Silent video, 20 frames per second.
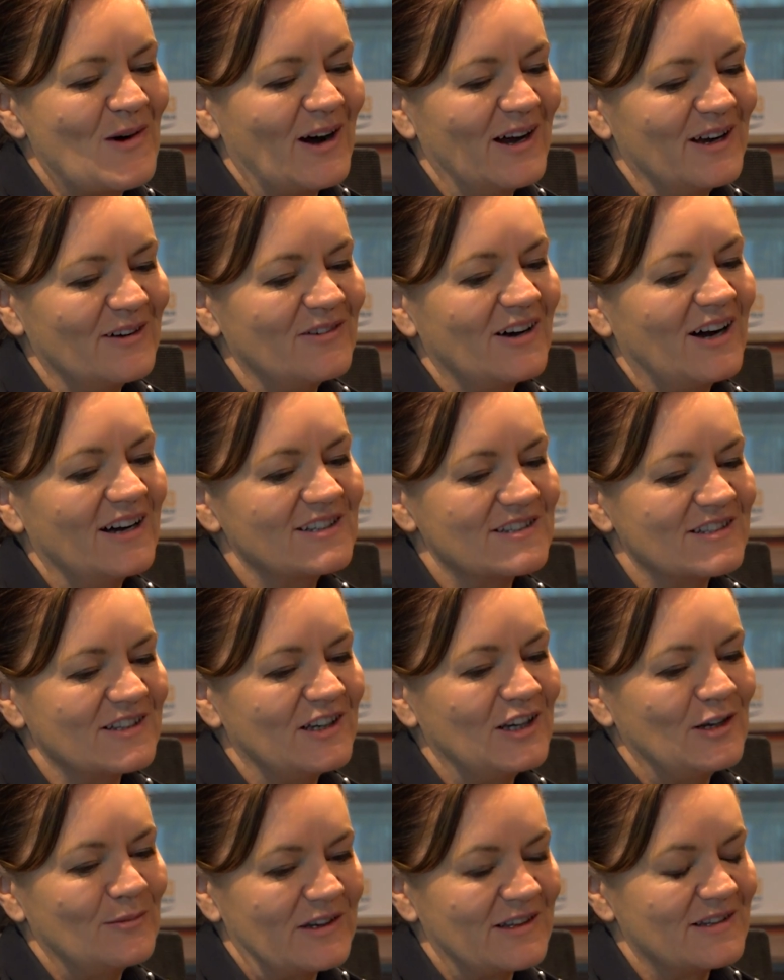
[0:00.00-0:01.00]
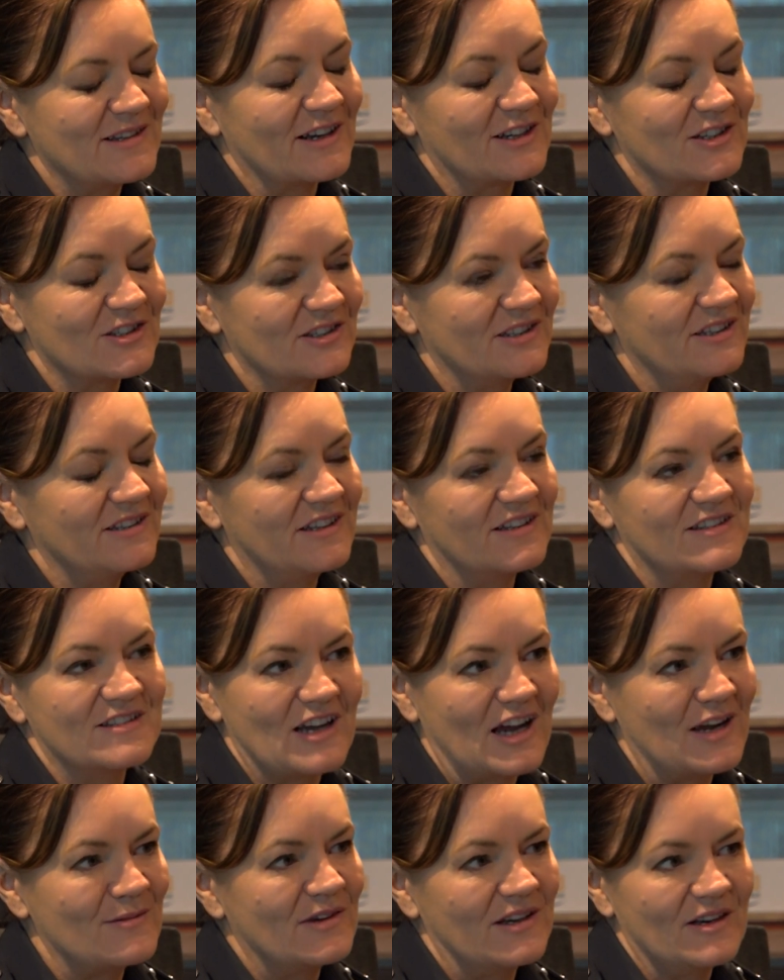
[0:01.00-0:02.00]
advice to him is actually the
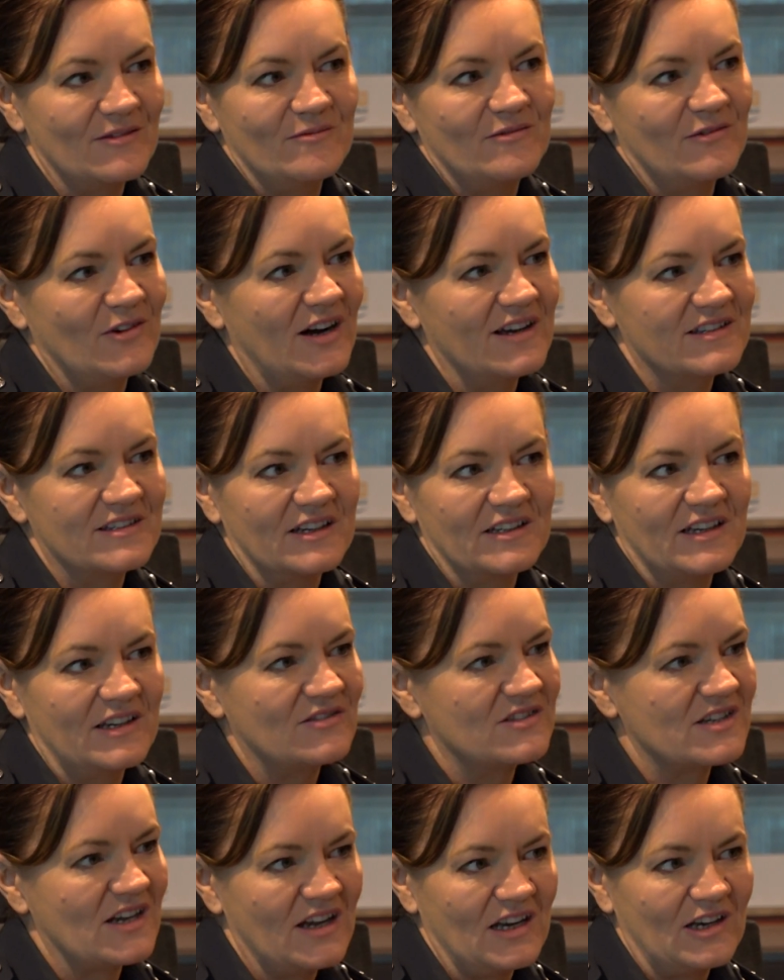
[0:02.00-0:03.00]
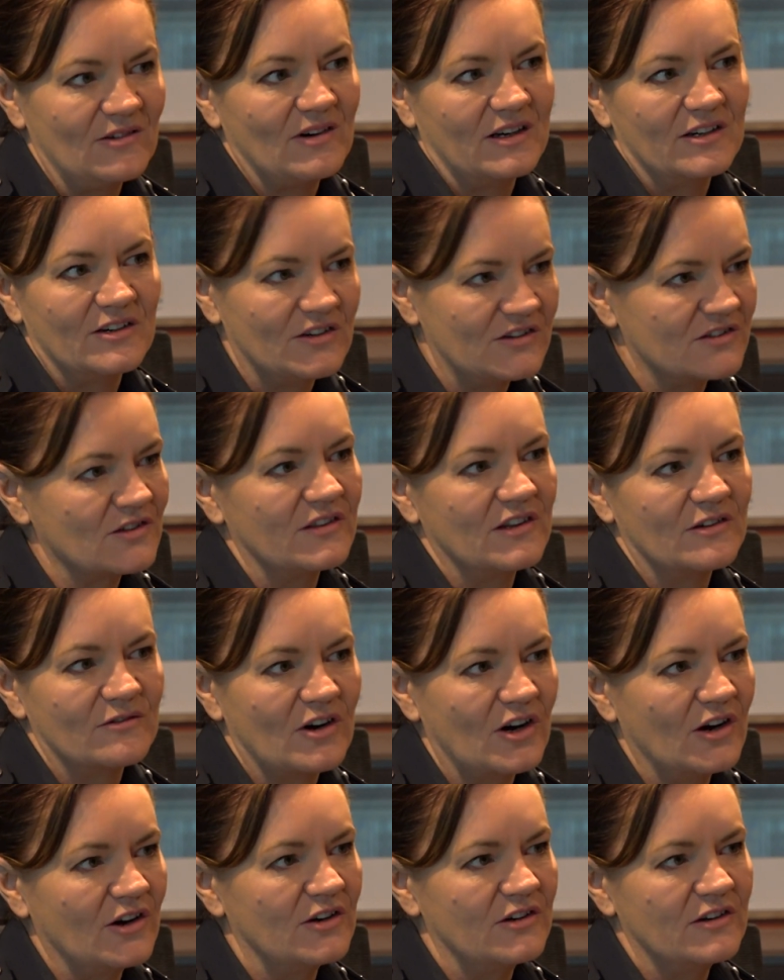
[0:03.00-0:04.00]
same advice I'd give to anyone who's on the
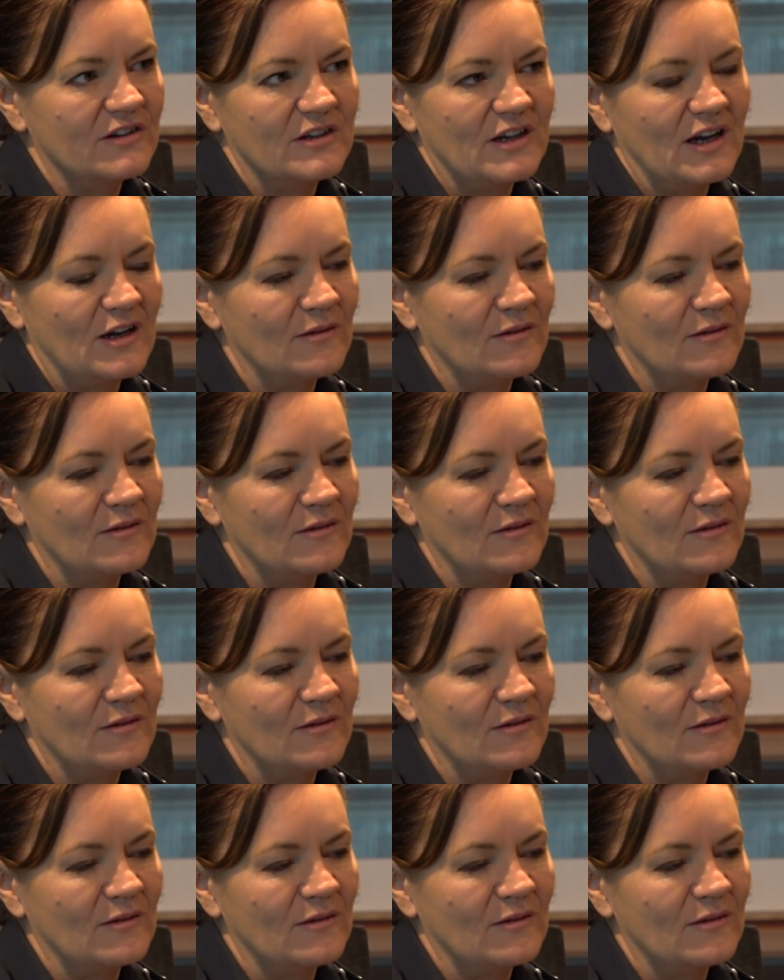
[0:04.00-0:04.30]
road.